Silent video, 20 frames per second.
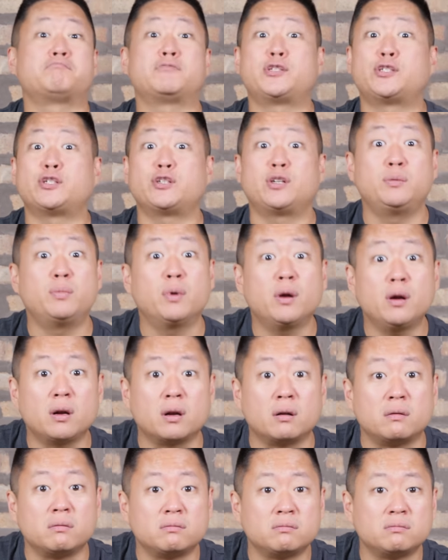It's a good
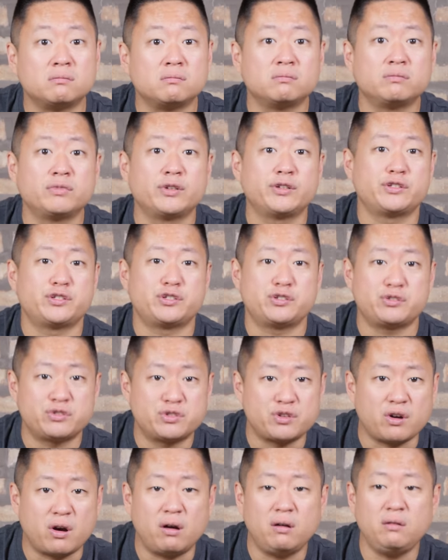burger. It's
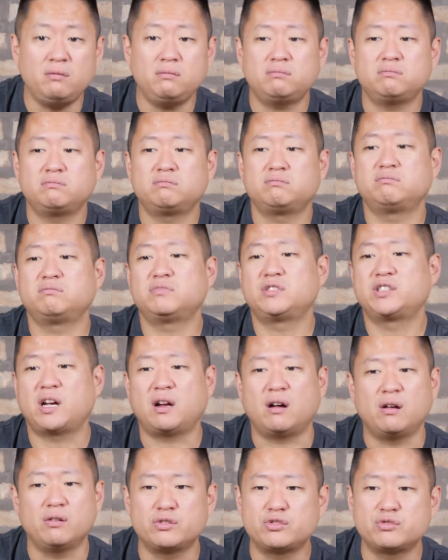charred. It's
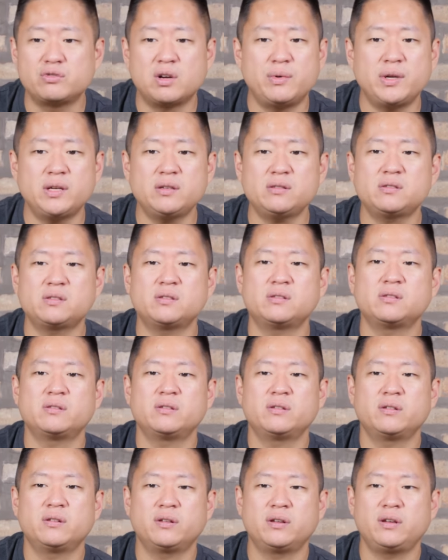got all the trimmings.
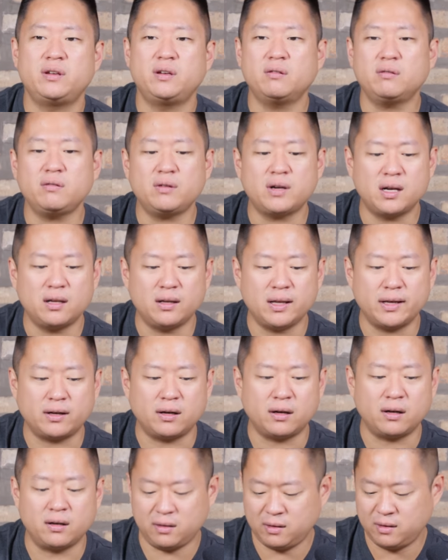You know, kind of like
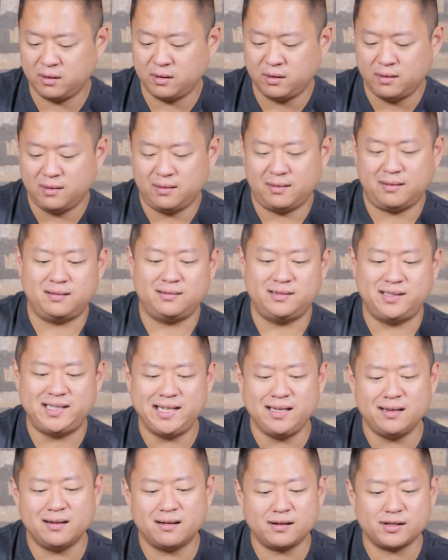a, a
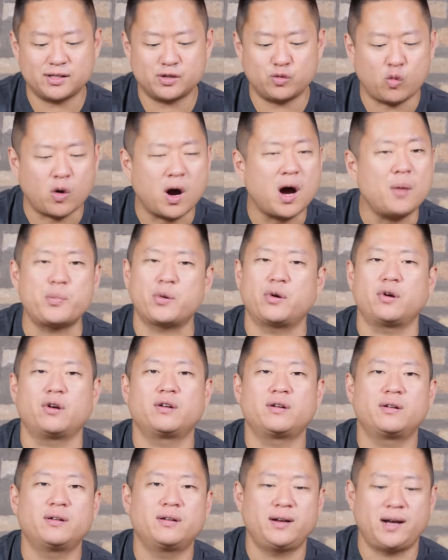deluxe Whopper
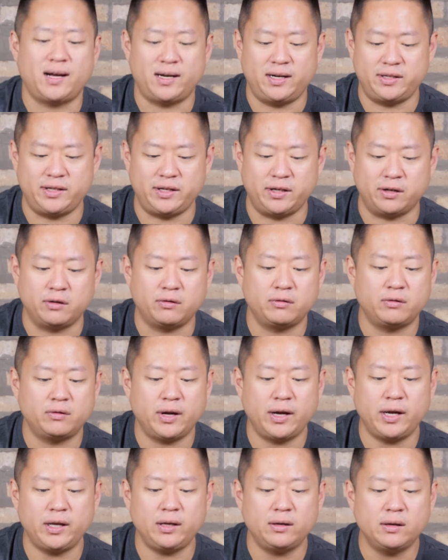kind of deal,
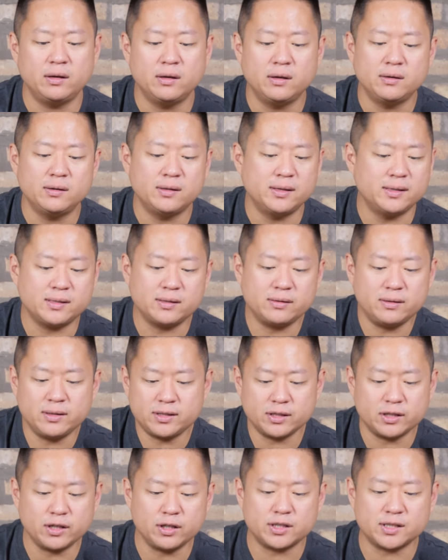right? It's a,
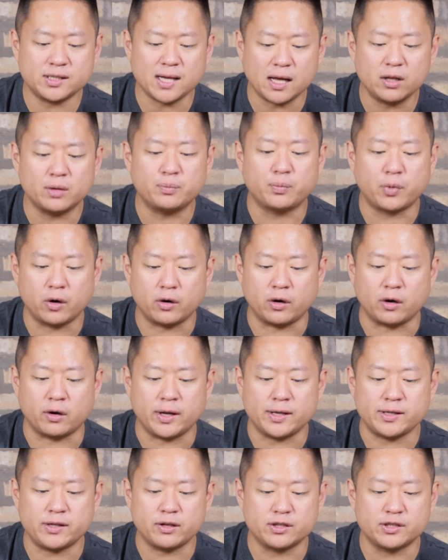it's a good solid burger.
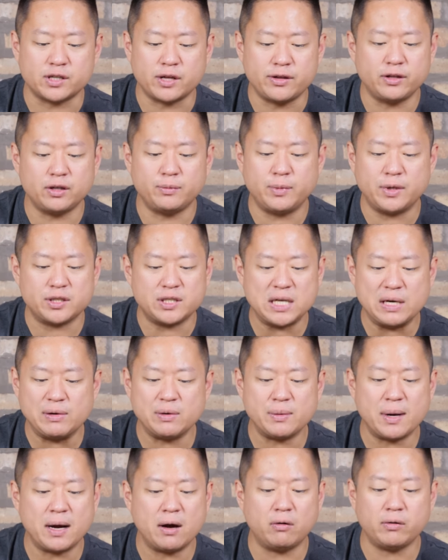If there's nothing to be
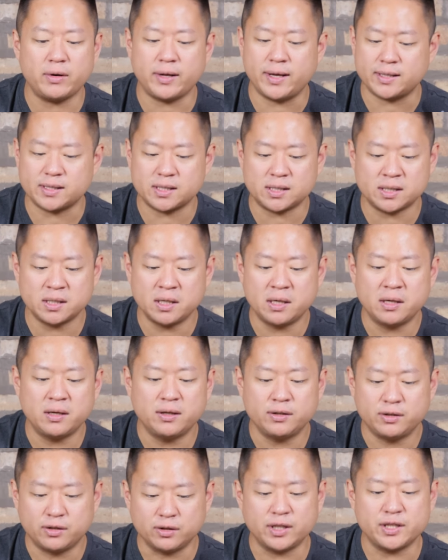ashamed about. It's
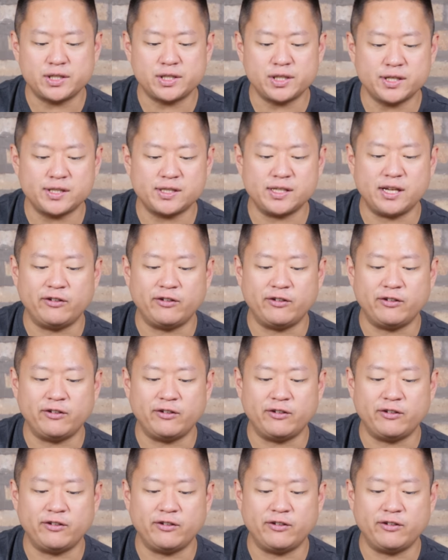delicious.